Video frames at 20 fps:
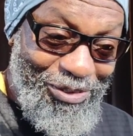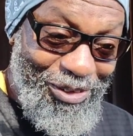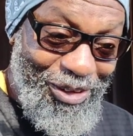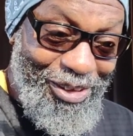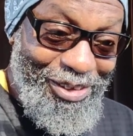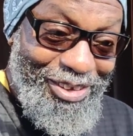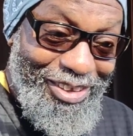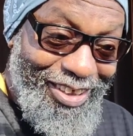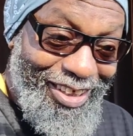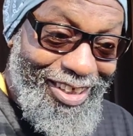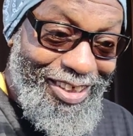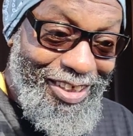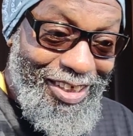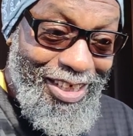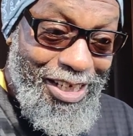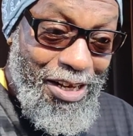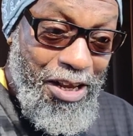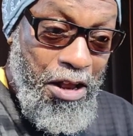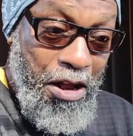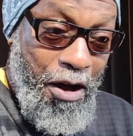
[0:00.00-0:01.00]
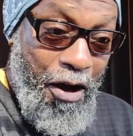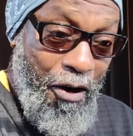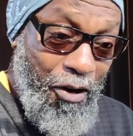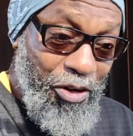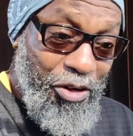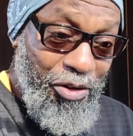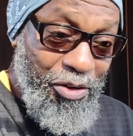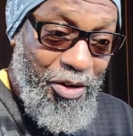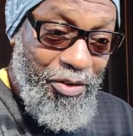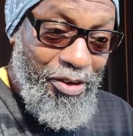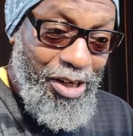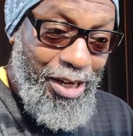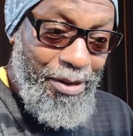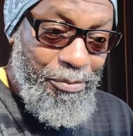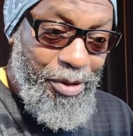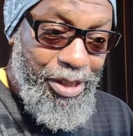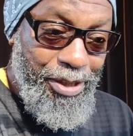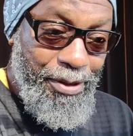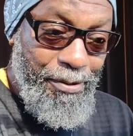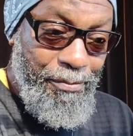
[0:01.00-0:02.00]
oh, you don't
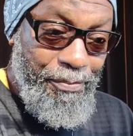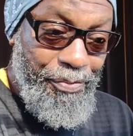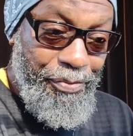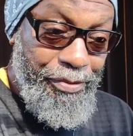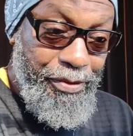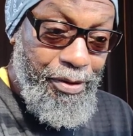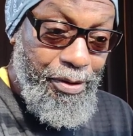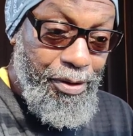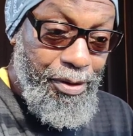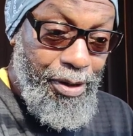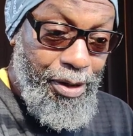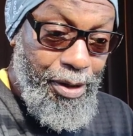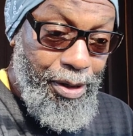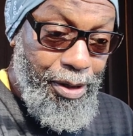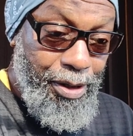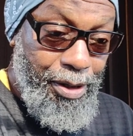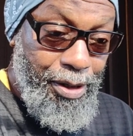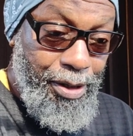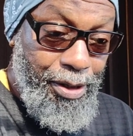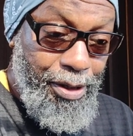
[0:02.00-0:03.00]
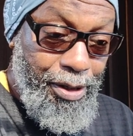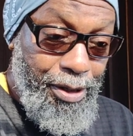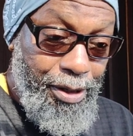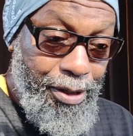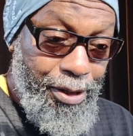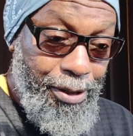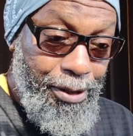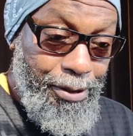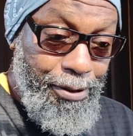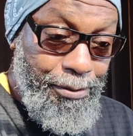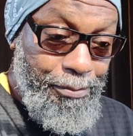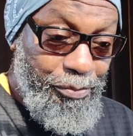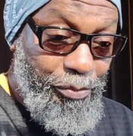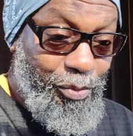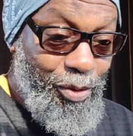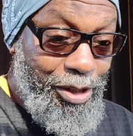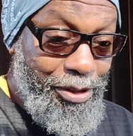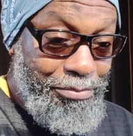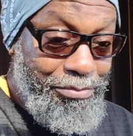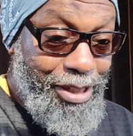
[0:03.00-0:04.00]
love me. Uh,
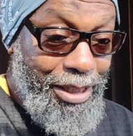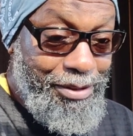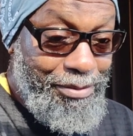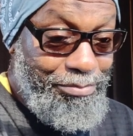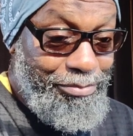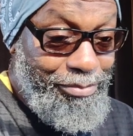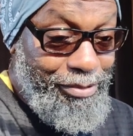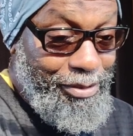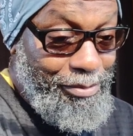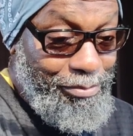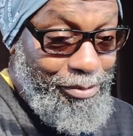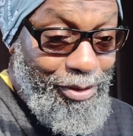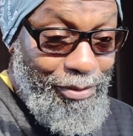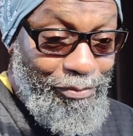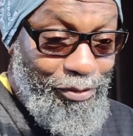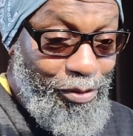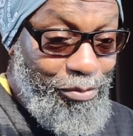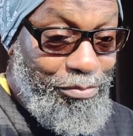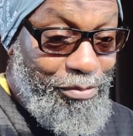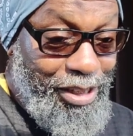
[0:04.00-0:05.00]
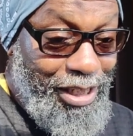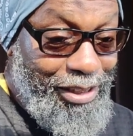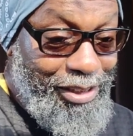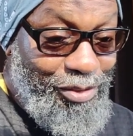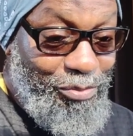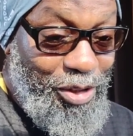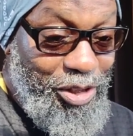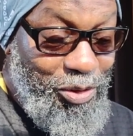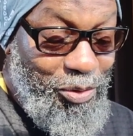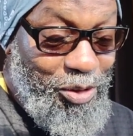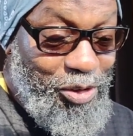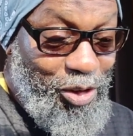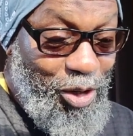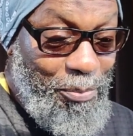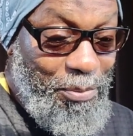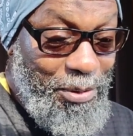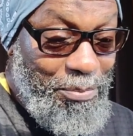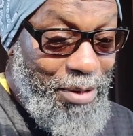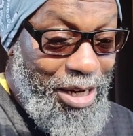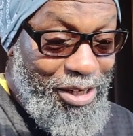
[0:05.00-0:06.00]
well, that's if you that's the way you
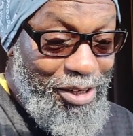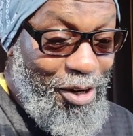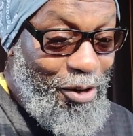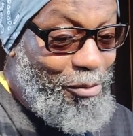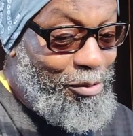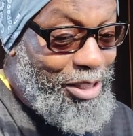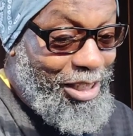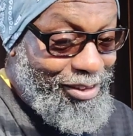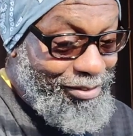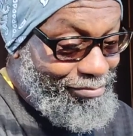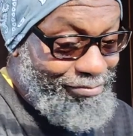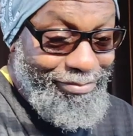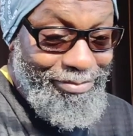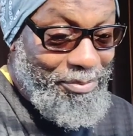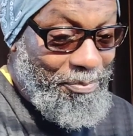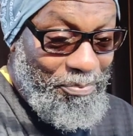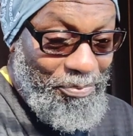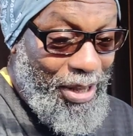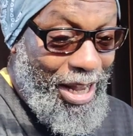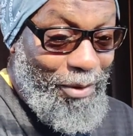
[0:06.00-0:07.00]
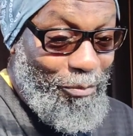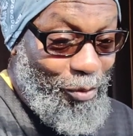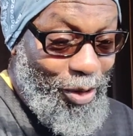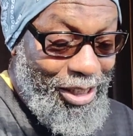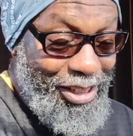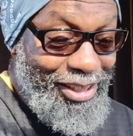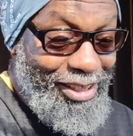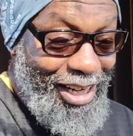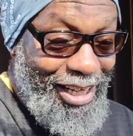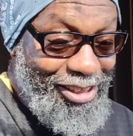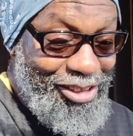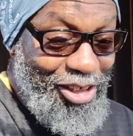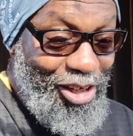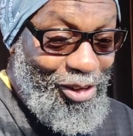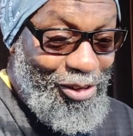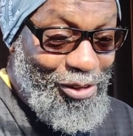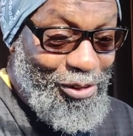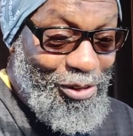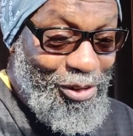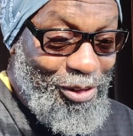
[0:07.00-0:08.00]
interpret my no. That, that what can I
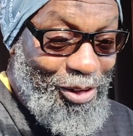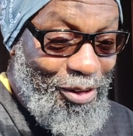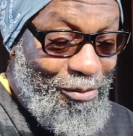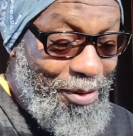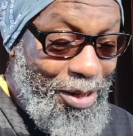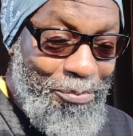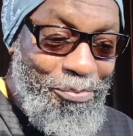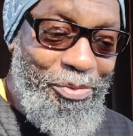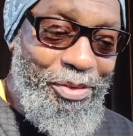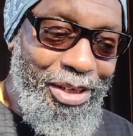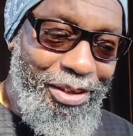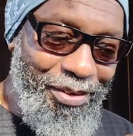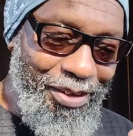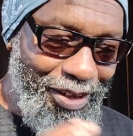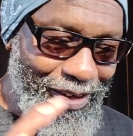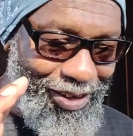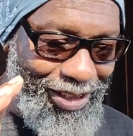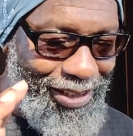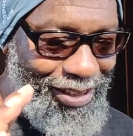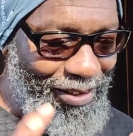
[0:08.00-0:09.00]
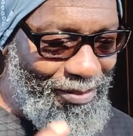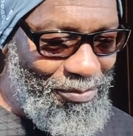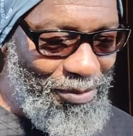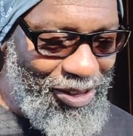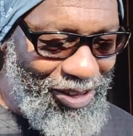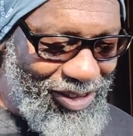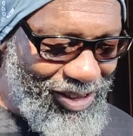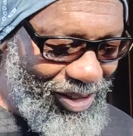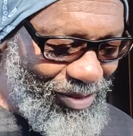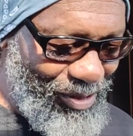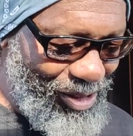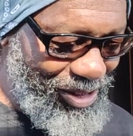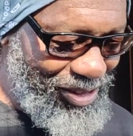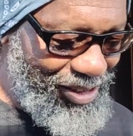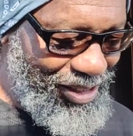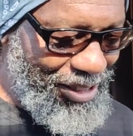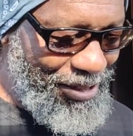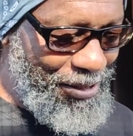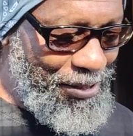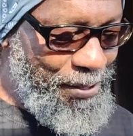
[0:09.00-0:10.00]
tell you? You know, I'm okay. No, I'm not going to tell you what to
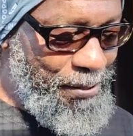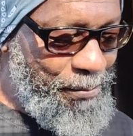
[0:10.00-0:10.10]
say.